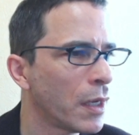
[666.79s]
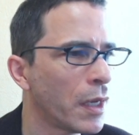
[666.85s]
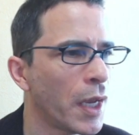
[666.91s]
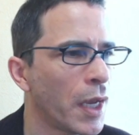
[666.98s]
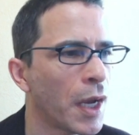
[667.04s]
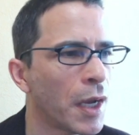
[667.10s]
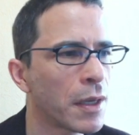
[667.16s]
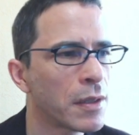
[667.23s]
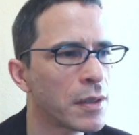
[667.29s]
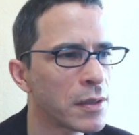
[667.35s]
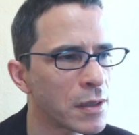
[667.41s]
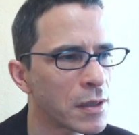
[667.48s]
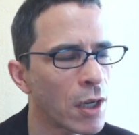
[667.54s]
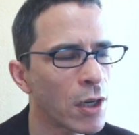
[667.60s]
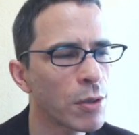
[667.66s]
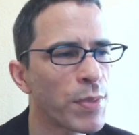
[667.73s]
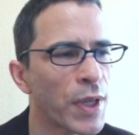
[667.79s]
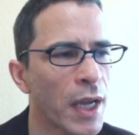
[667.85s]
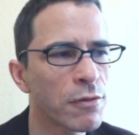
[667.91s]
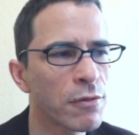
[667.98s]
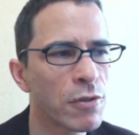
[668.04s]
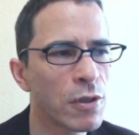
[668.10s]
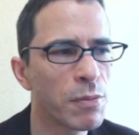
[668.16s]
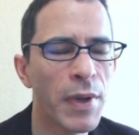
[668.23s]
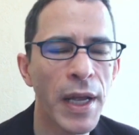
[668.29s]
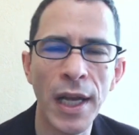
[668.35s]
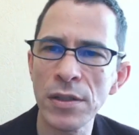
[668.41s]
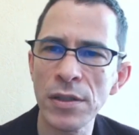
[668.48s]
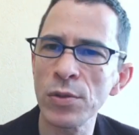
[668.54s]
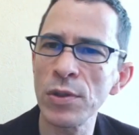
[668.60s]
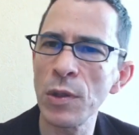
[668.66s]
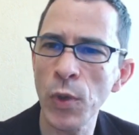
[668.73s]
and the entire black group
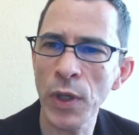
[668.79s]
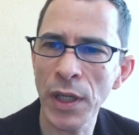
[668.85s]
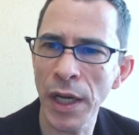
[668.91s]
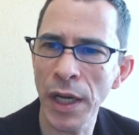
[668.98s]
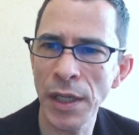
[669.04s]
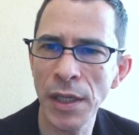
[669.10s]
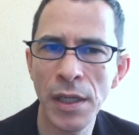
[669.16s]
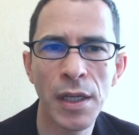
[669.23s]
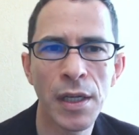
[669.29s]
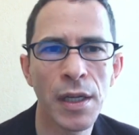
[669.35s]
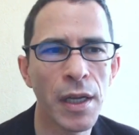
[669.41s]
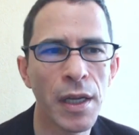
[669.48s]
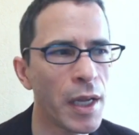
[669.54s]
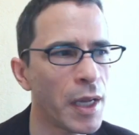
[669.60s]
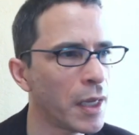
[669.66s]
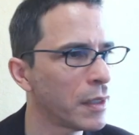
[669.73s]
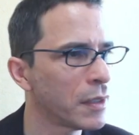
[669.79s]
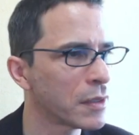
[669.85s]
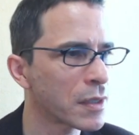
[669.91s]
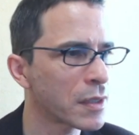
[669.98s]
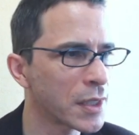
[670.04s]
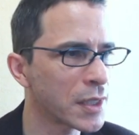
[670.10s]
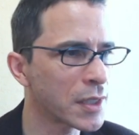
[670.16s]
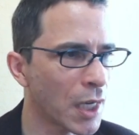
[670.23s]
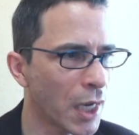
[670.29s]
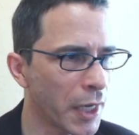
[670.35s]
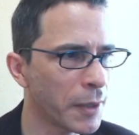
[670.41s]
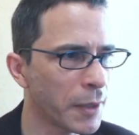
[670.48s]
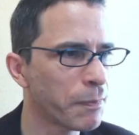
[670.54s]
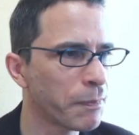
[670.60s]
has only 1 eye and is going to die.